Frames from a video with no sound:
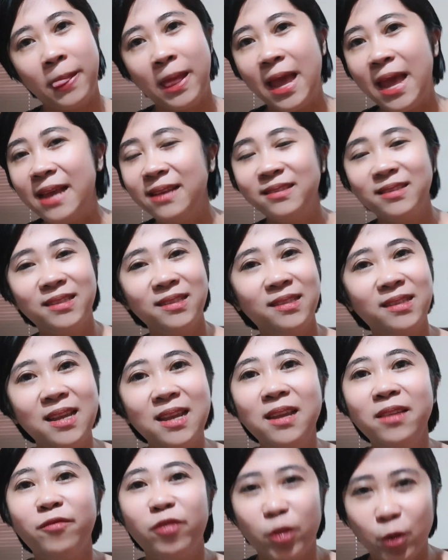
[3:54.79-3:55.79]
and
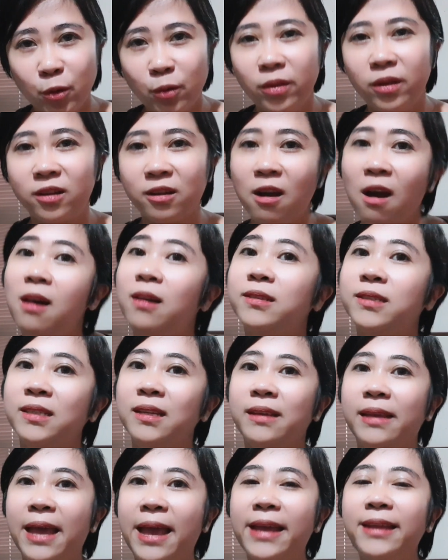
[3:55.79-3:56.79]
see through the calls
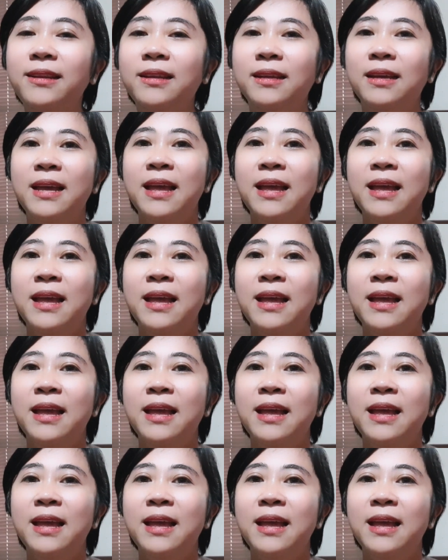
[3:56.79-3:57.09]
again.